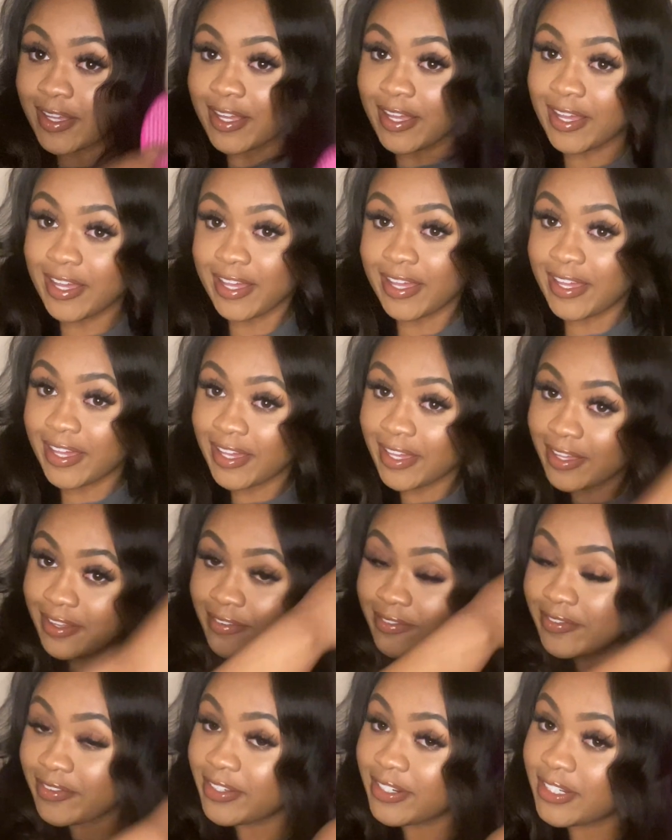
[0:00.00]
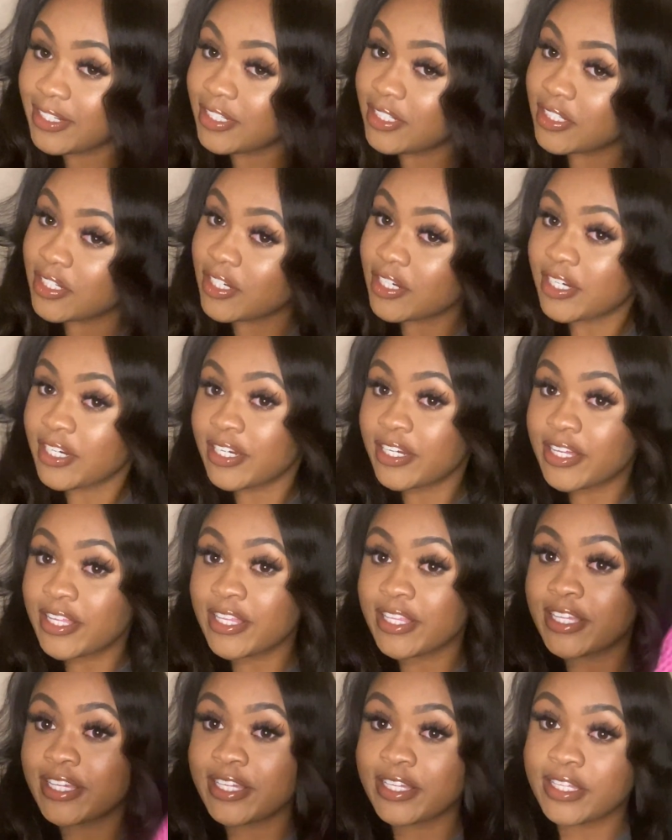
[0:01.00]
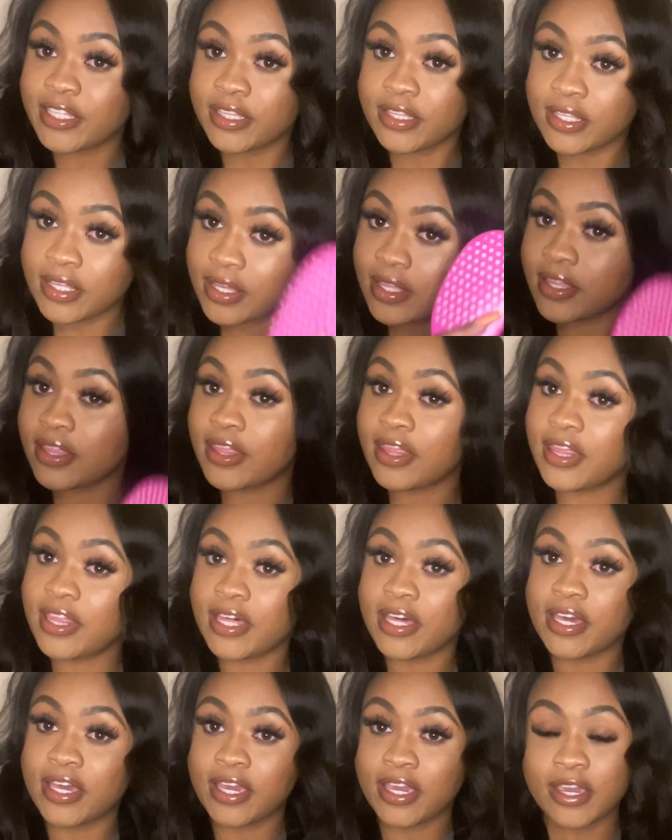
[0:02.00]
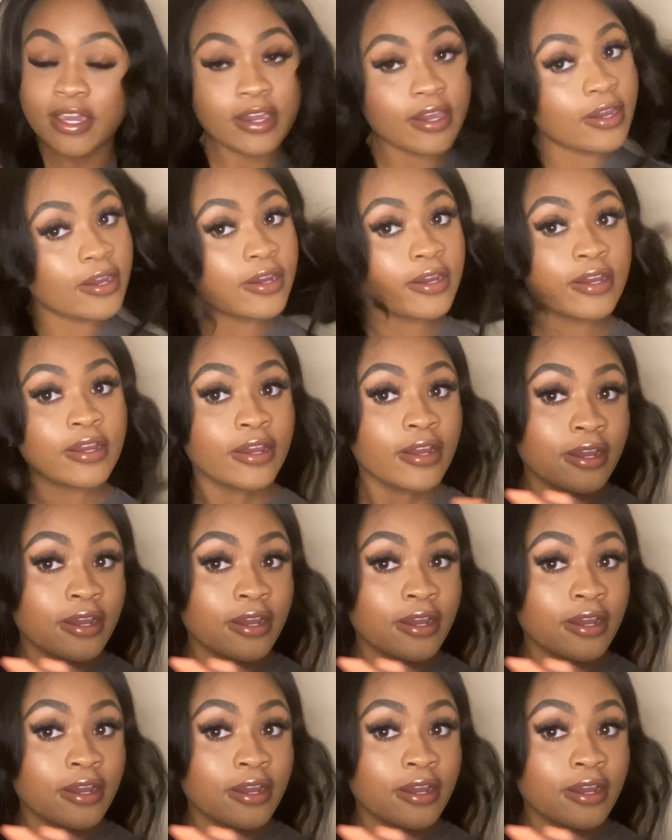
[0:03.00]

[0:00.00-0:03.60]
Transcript: I have finished curling the hair,